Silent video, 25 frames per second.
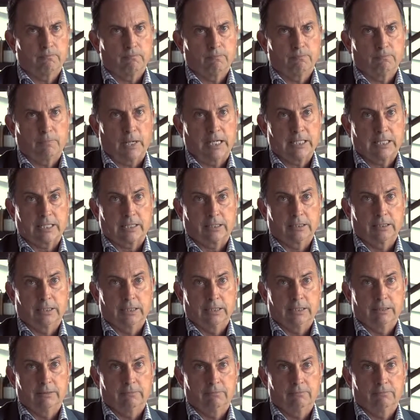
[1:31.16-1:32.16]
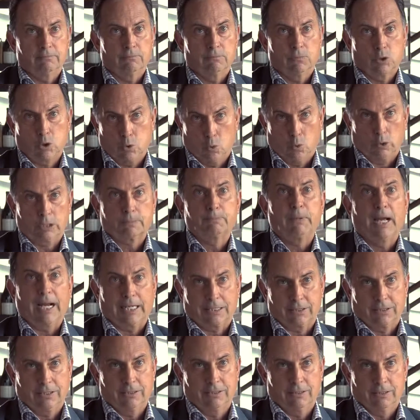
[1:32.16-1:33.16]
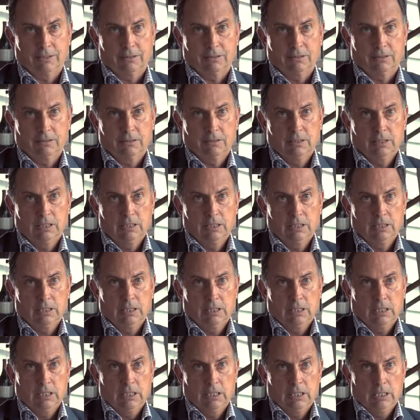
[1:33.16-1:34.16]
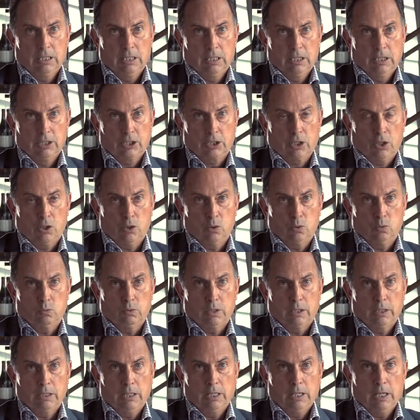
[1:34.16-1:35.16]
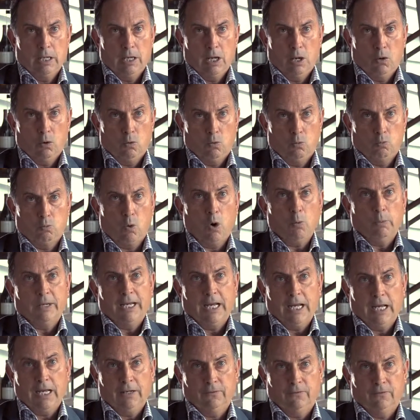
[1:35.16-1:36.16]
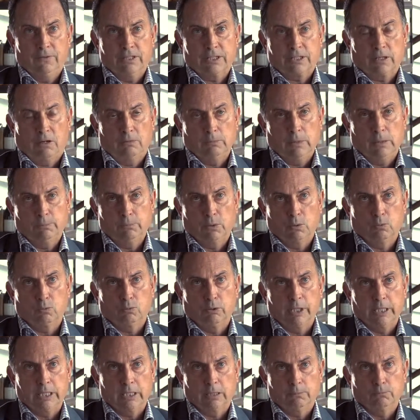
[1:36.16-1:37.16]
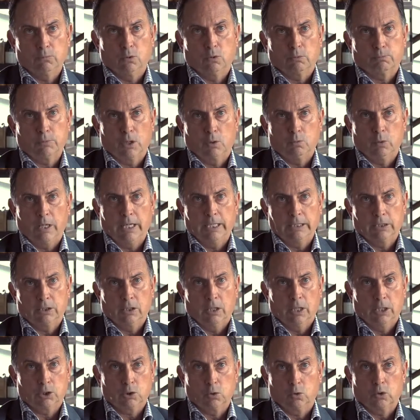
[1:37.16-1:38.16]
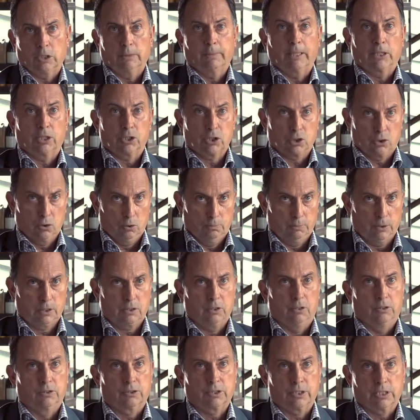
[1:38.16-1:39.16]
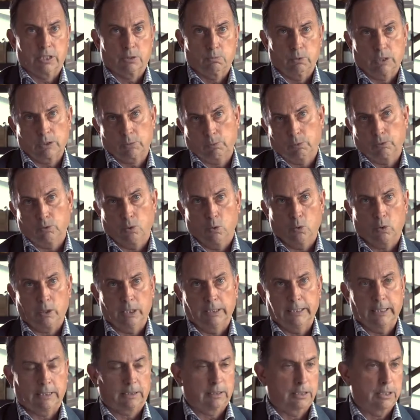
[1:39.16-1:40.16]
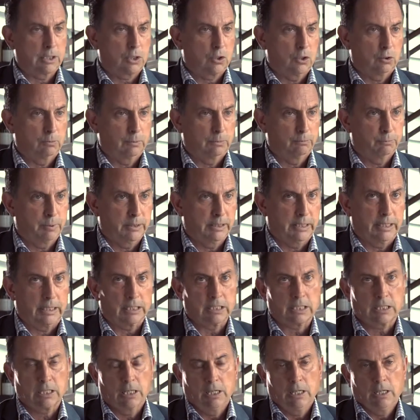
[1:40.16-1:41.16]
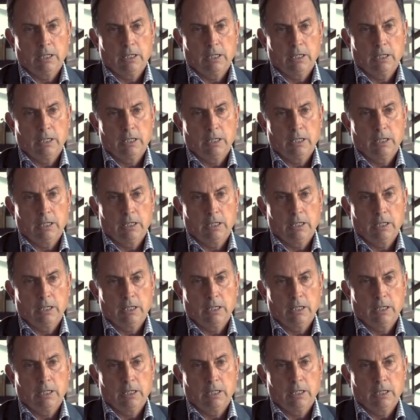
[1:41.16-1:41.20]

basically talks back to you. So what we have is, I remember reading a book by Wayne Dyer talking about the superconscious, which we're all connected as human beings.